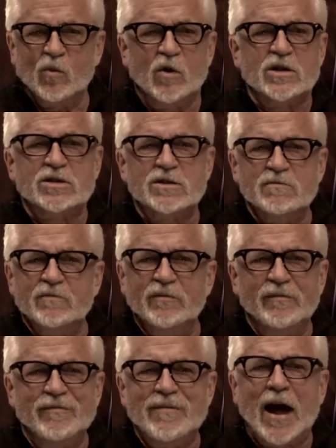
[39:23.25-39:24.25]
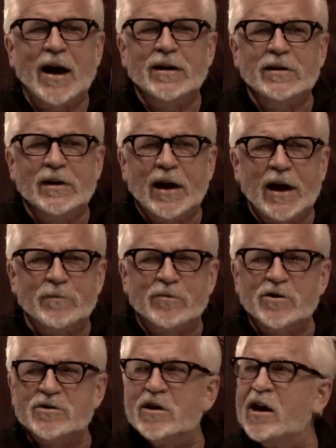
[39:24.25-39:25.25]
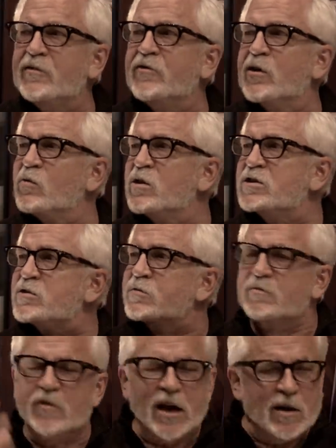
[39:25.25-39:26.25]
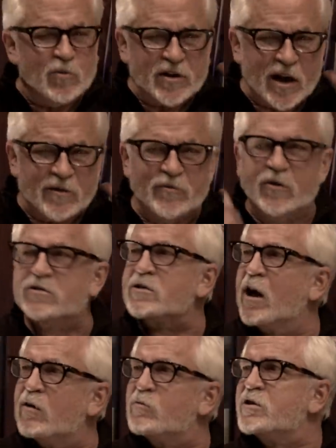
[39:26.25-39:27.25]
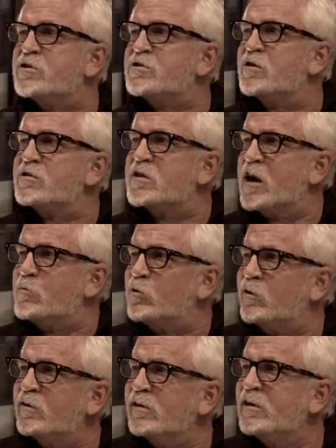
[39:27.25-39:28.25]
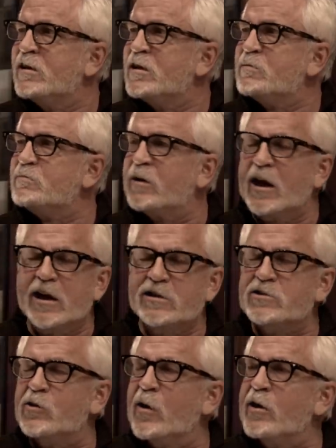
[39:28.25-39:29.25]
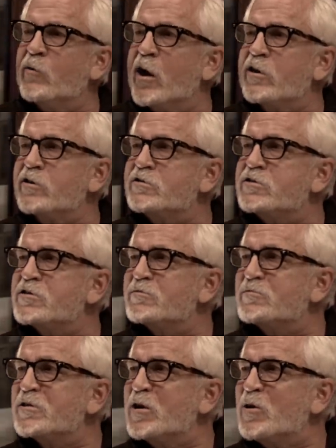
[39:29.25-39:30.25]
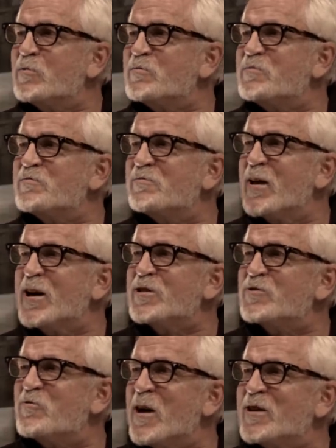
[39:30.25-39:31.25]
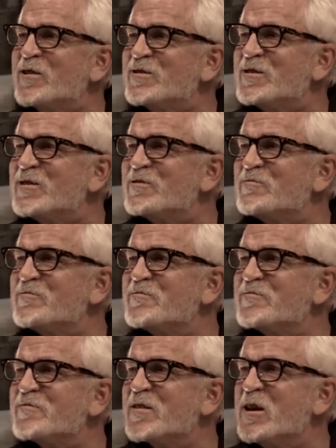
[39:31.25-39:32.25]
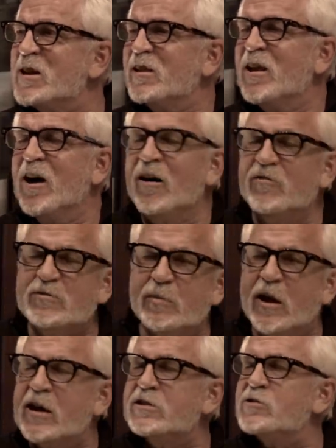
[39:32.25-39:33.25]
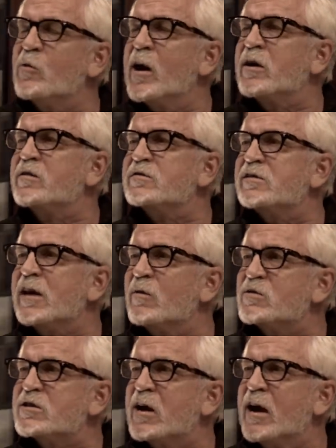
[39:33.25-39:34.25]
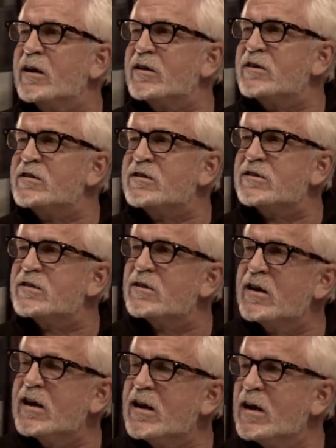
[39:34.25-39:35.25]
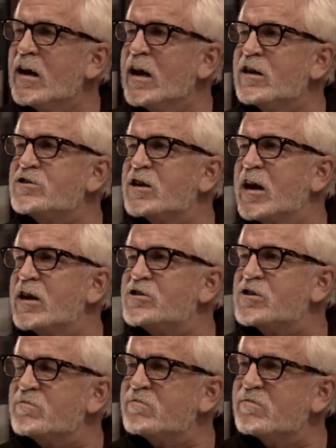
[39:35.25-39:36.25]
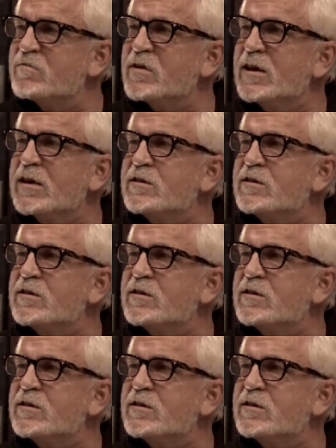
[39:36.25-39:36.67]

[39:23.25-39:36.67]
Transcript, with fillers: was 98% of it was him with headphones on with a turntable playing to great records you know mm. playing to records he loved playing to records. That was kind of his education. I